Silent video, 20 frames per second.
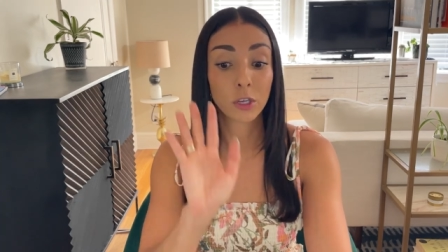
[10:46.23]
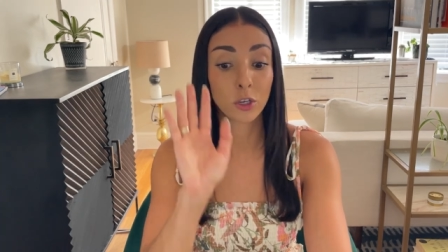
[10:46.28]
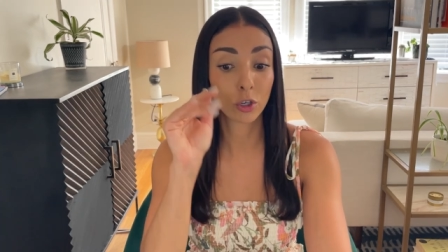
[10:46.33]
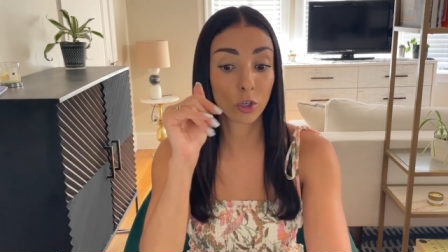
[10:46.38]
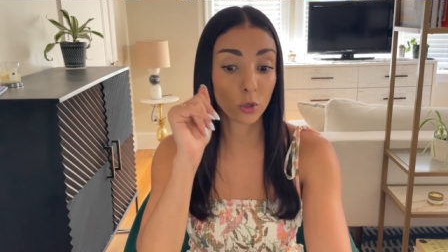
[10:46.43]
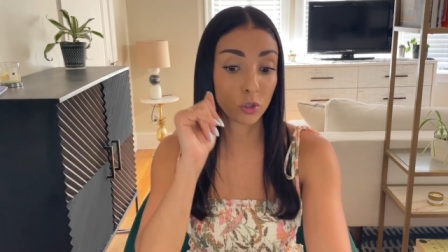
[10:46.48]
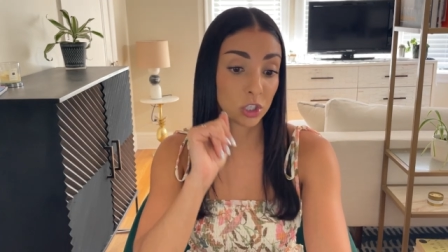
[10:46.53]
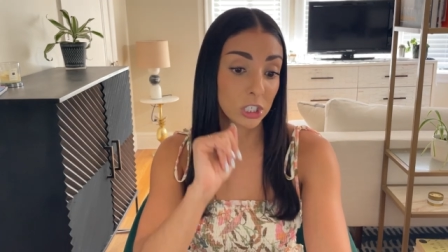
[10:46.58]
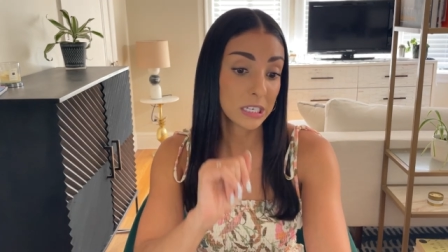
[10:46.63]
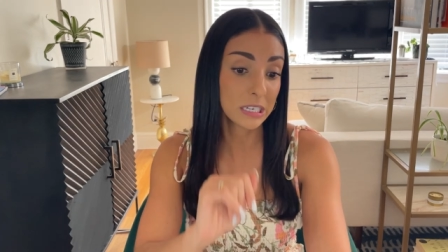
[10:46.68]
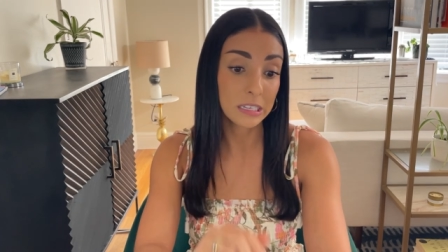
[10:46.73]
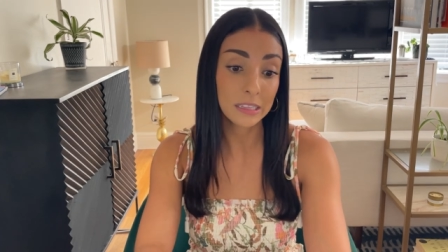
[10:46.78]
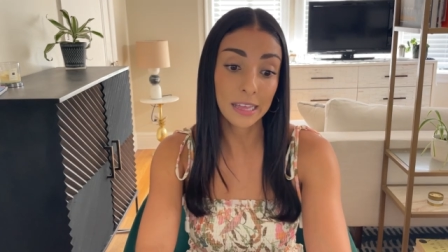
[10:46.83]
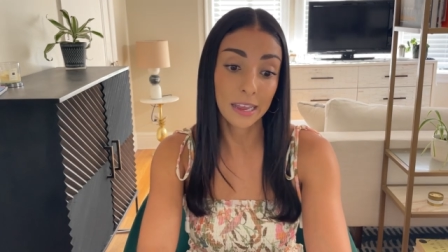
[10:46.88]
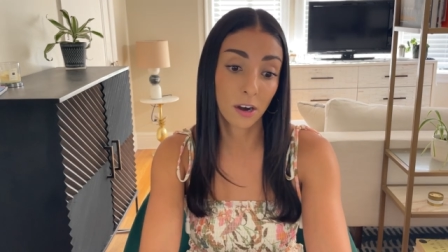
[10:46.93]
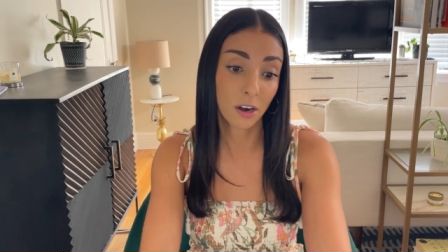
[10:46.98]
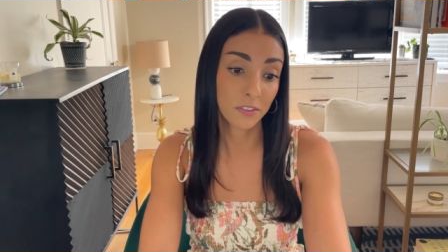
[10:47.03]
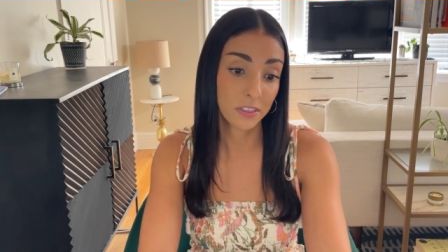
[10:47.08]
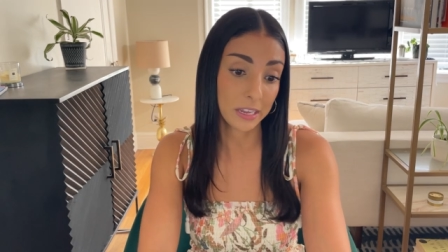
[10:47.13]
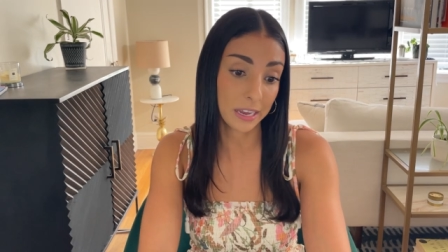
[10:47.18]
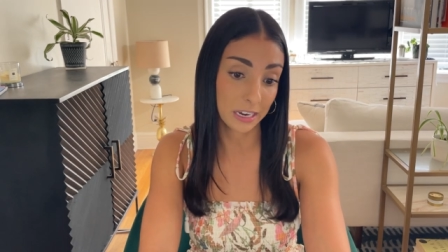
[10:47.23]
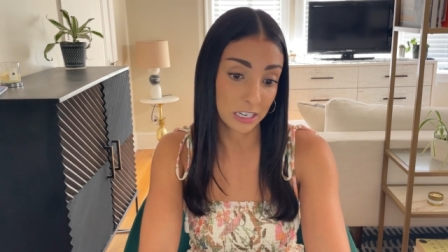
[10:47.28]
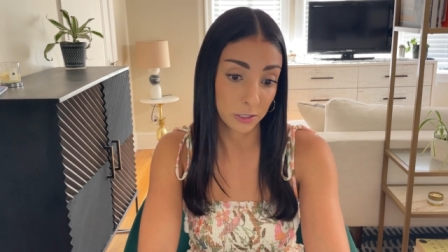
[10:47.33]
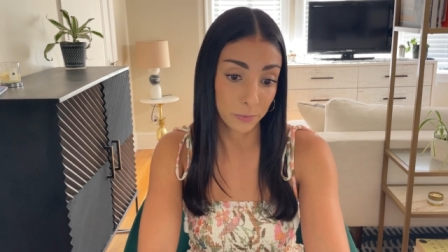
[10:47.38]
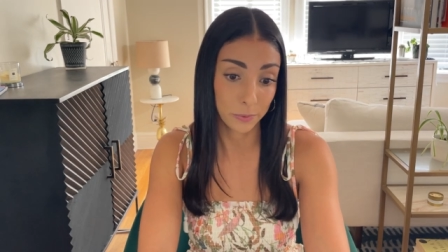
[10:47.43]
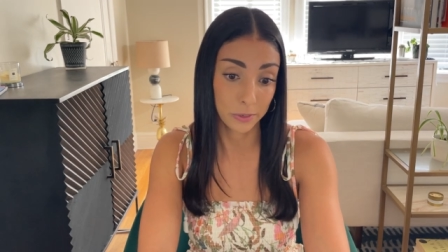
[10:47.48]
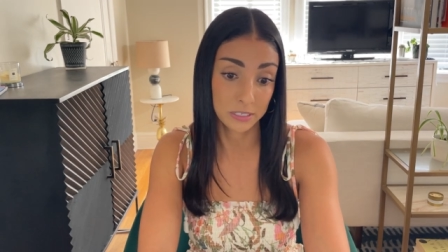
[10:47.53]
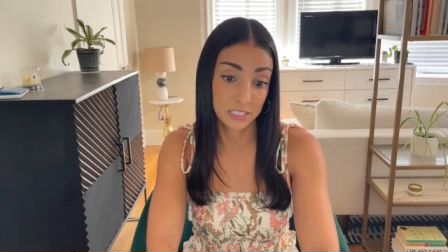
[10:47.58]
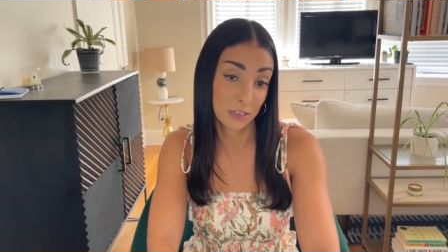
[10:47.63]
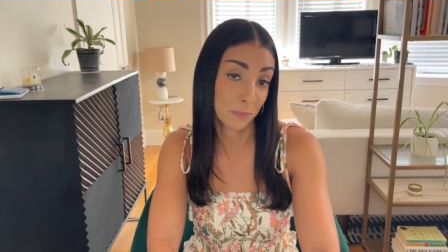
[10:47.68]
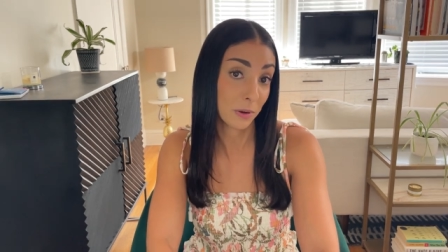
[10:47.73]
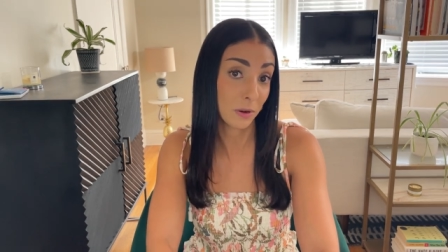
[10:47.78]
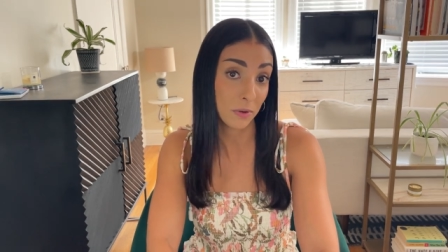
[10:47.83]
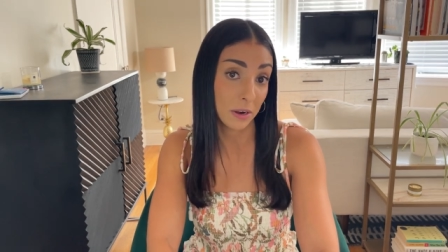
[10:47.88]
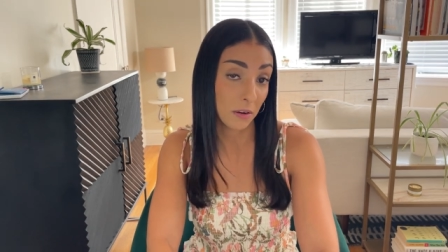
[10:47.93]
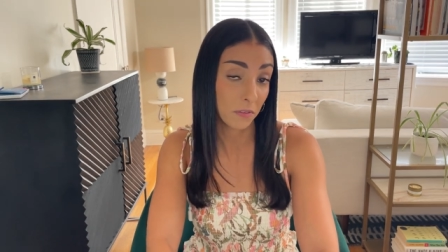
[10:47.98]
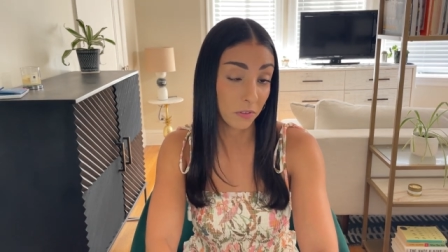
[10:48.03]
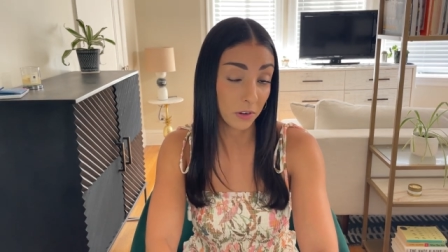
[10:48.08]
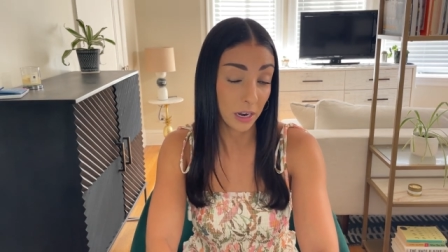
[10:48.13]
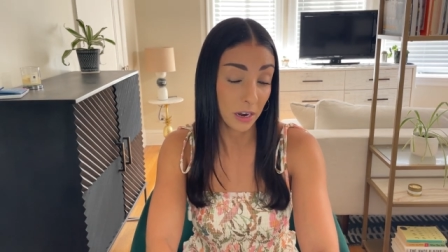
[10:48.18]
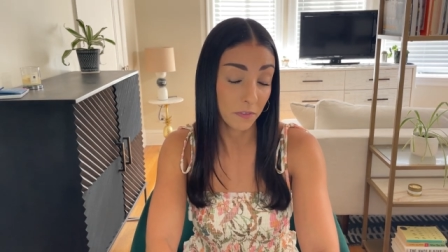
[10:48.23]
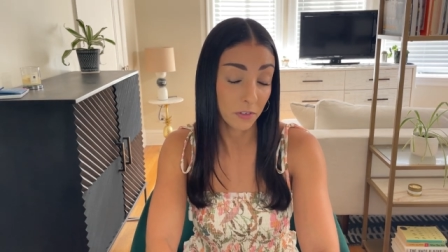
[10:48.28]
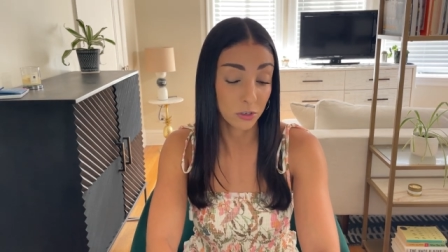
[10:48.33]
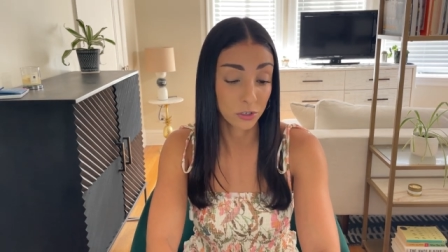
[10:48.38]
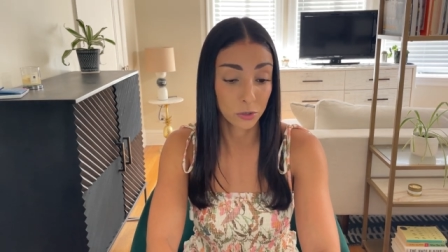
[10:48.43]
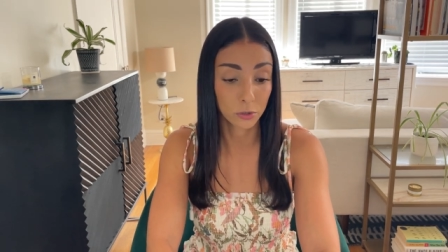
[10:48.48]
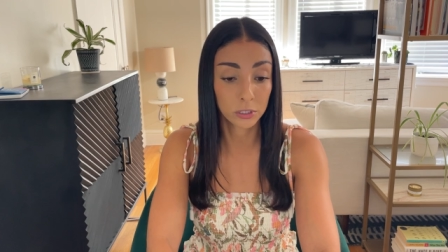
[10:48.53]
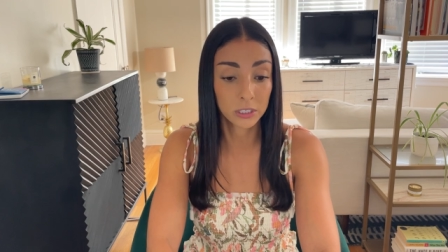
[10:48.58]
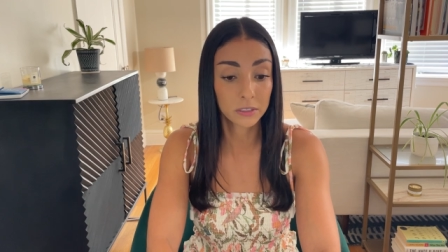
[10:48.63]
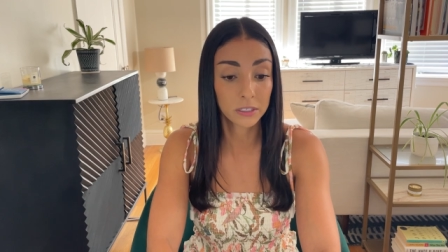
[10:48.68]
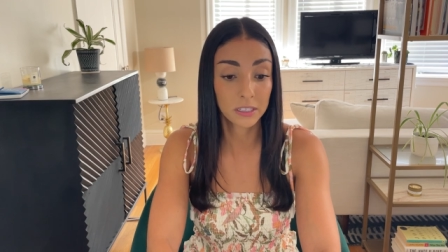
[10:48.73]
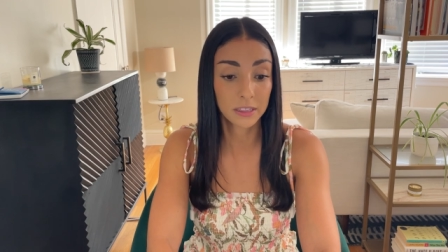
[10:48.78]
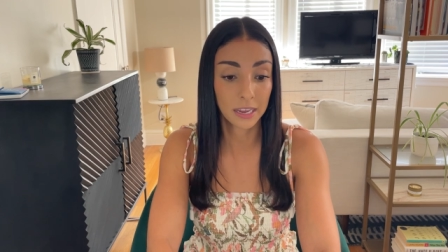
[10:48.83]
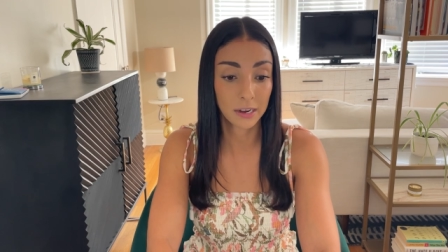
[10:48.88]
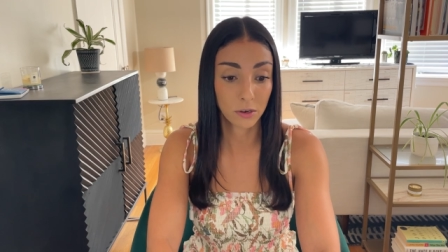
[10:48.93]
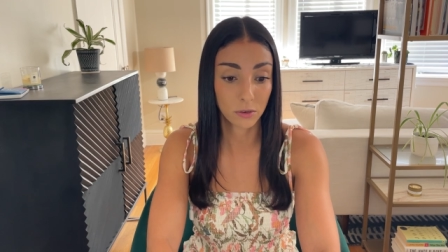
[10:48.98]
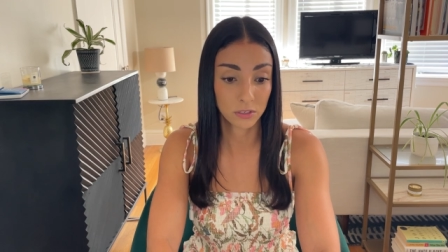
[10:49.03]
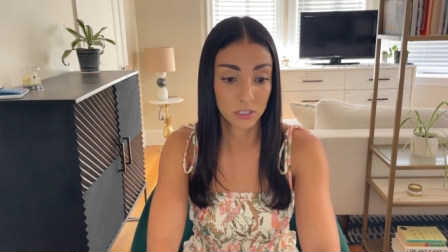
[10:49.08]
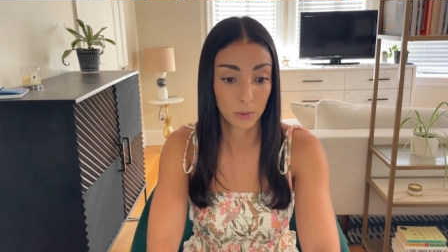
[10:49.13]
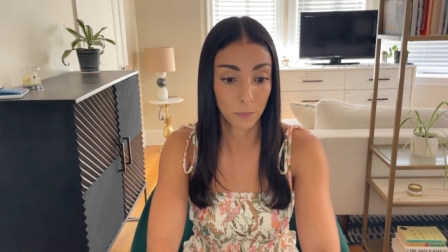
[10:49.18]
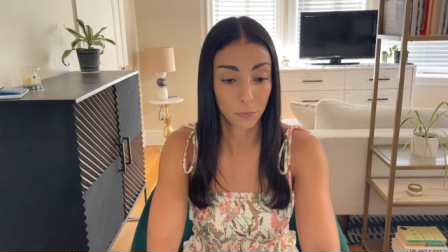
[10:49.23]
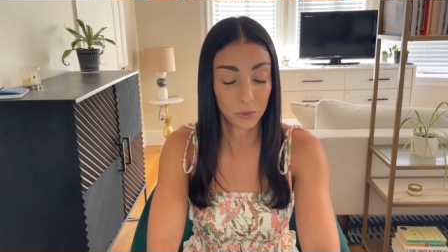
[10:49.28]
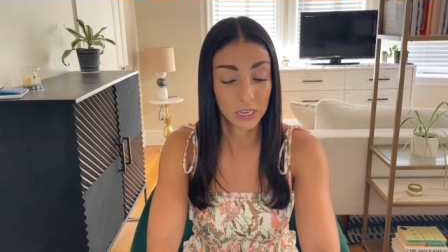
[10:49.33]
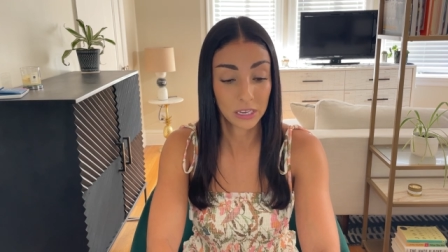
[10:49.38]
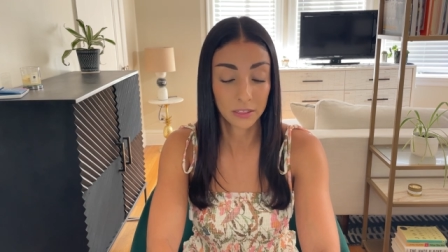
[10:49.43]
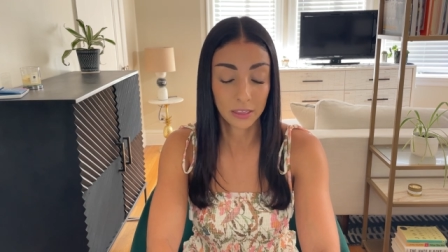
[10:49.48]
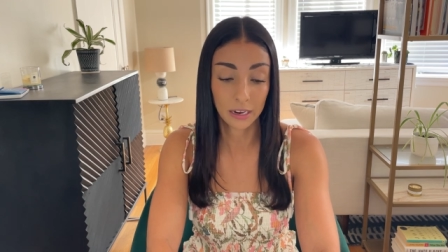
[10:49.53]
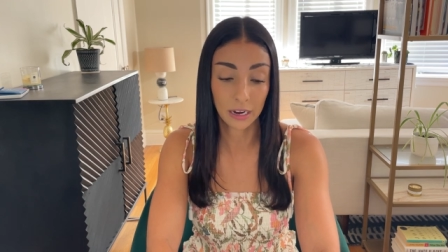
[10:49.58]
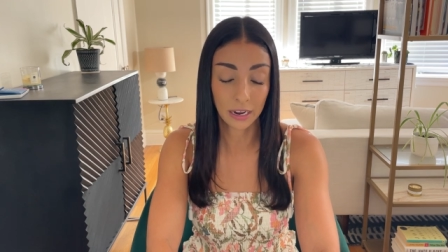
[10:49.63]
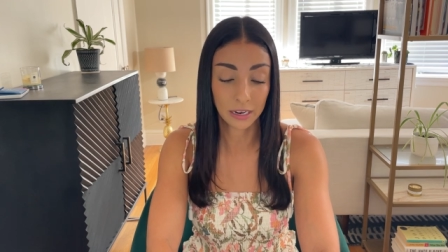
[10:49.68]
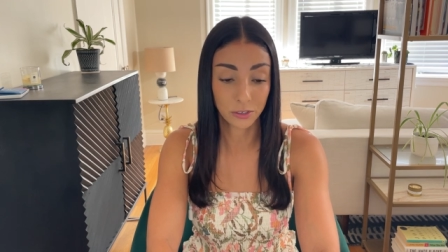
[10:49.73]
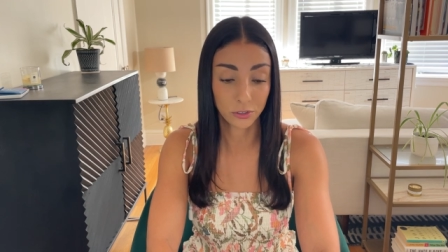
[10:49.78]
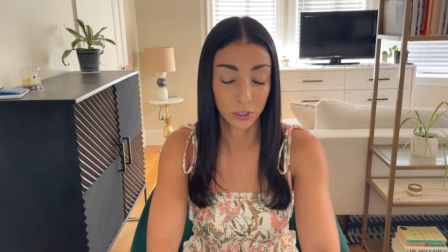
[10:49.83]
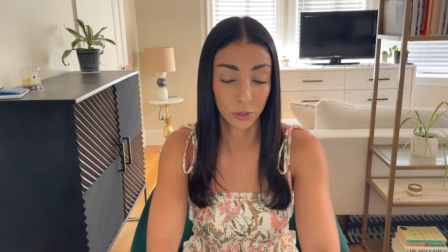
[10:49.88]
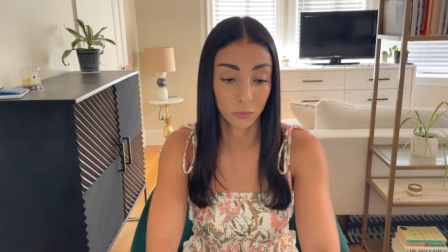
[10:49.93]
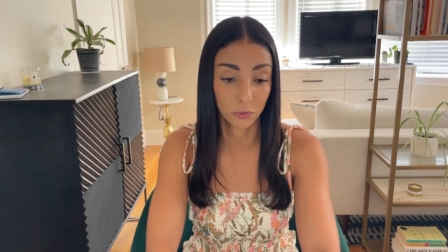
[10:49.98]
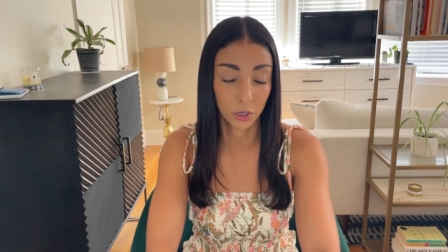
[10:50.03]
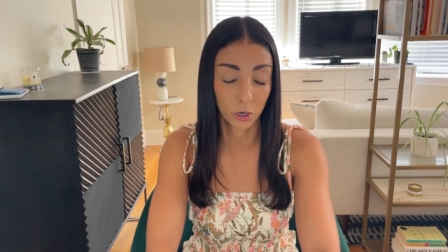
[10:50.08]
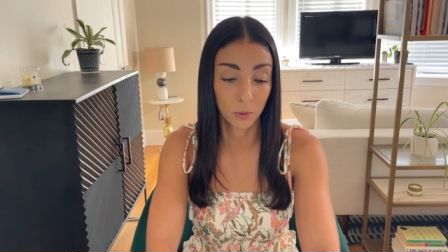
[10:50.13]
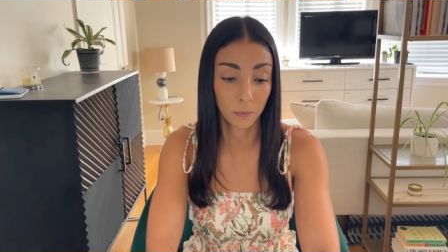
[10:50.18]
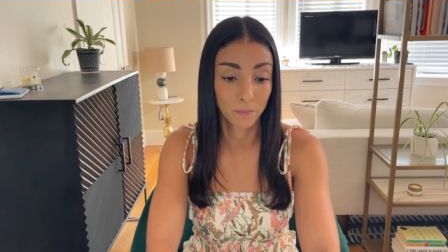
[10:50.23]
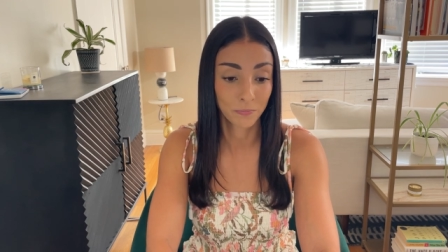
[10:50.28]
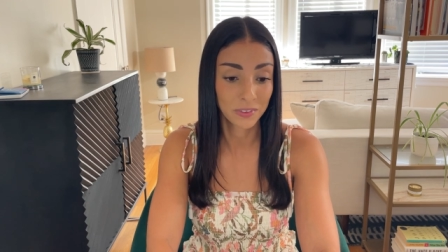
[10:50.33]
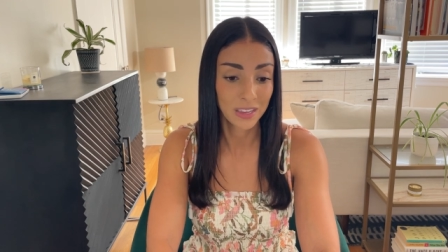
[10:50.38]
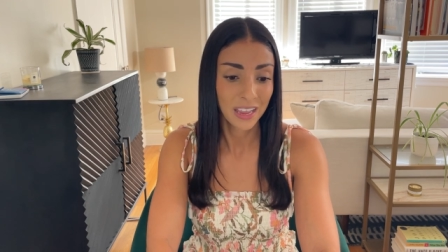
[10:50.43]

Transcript: Gucci, they are the experts. They've been around forever. So clearly they know something that I don't know.